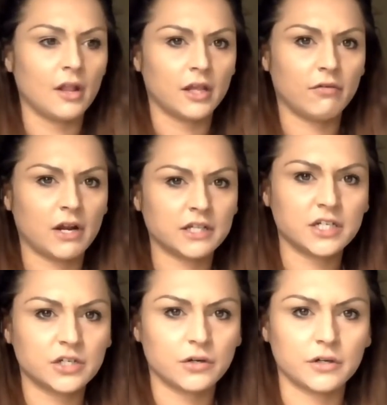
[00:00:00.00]
Your
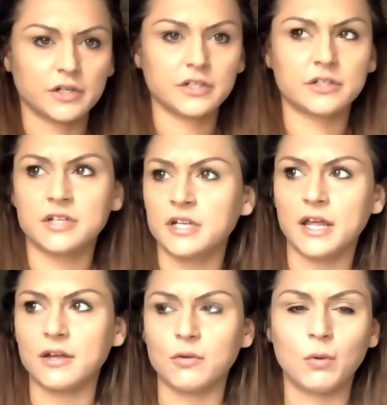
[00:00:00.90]
Auntie Joyce,
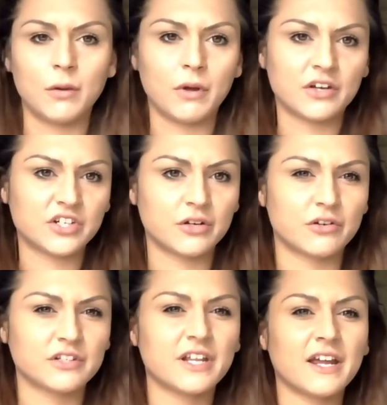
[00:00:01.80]
like
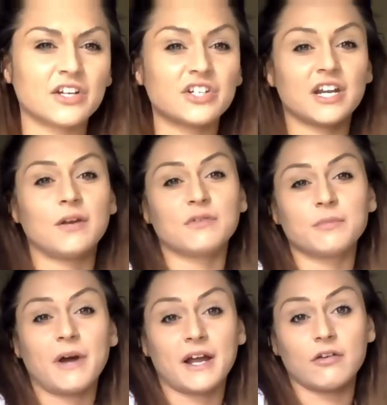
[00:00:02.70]
because like she was
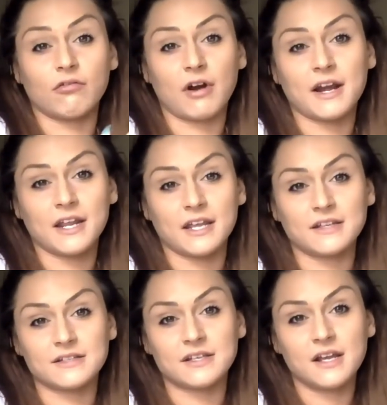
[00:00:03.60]
my
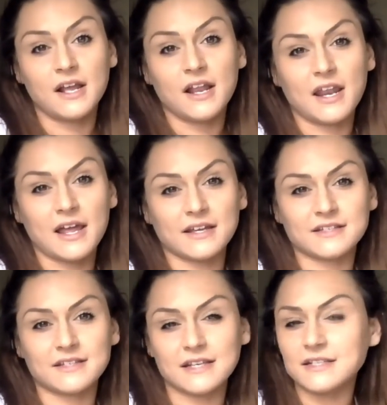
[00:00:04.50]
granny's like
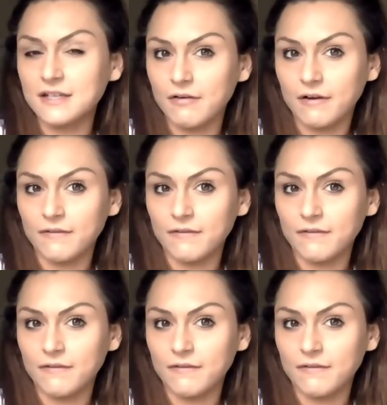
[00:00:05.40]
sister, I